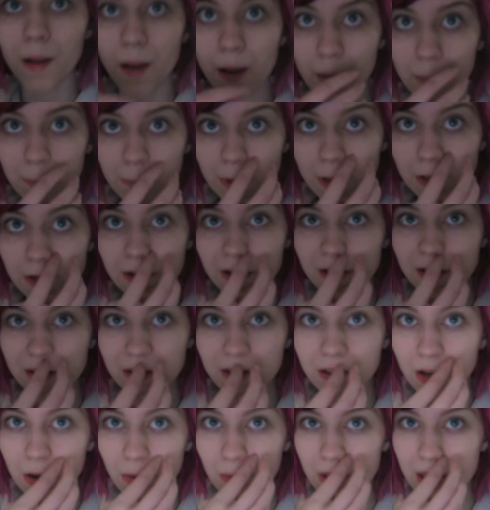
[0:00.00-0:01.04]
I'm
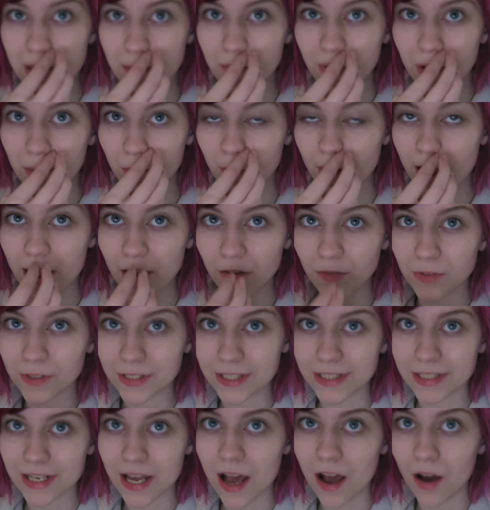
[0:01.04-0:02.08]
gonna go eat my
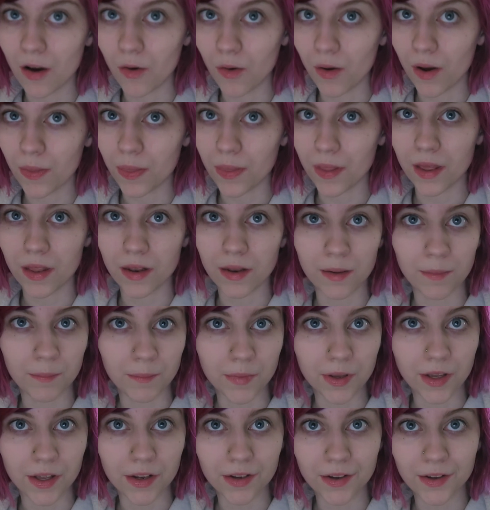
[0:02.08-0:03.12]
breakfast now, and then
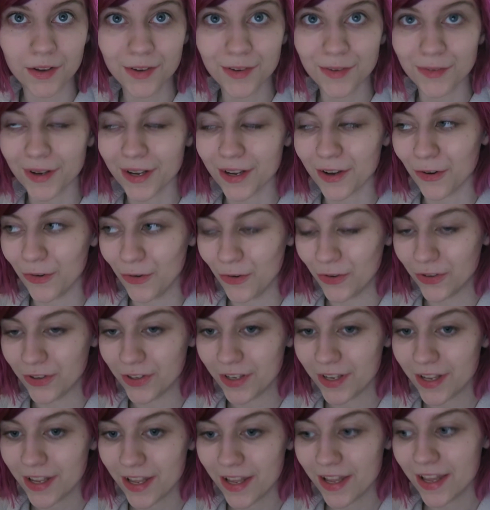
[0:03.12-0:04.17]
I'm gonna record
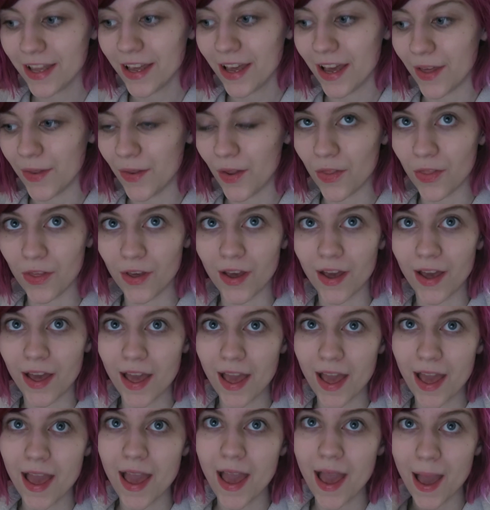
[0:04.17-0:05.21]
another
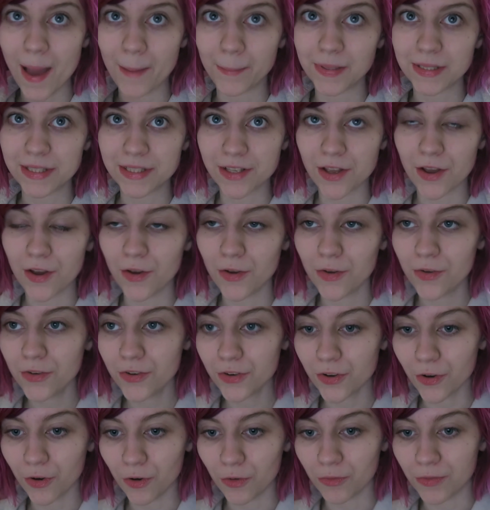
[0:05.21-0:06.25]

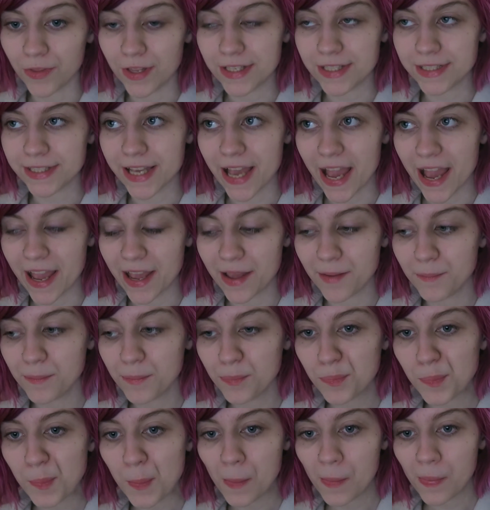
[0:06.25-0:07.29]
episode of this
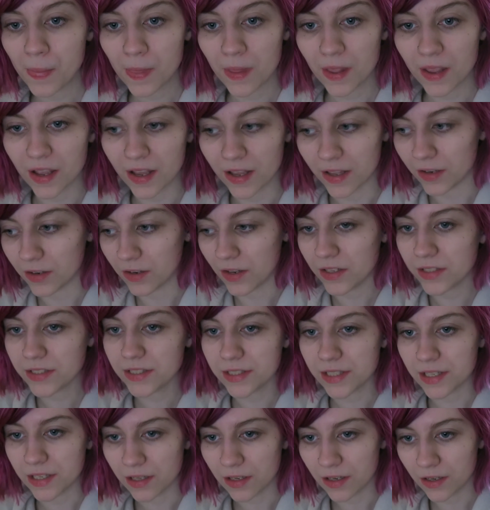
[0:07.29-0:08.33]
game. And let's
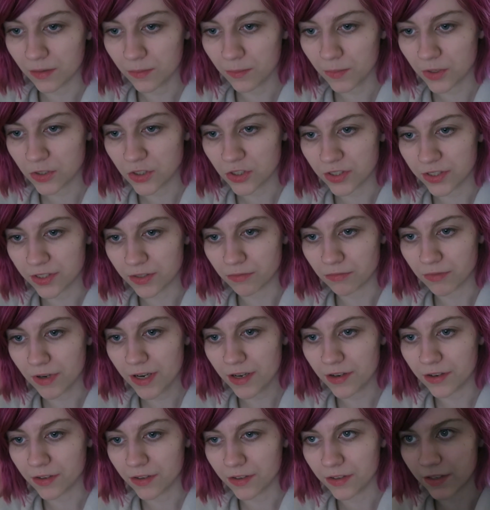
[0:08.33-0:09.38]
see, how much is it
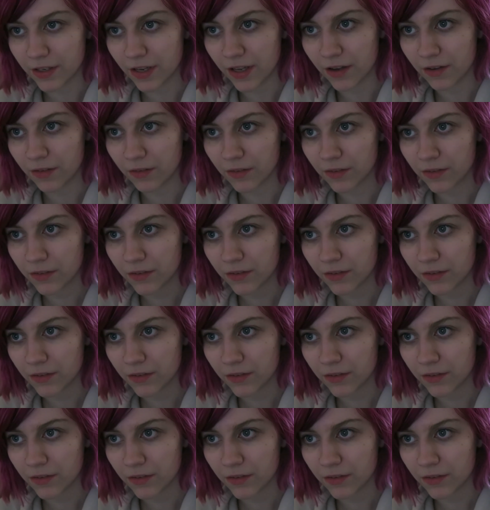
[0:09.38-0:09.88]
rendered now?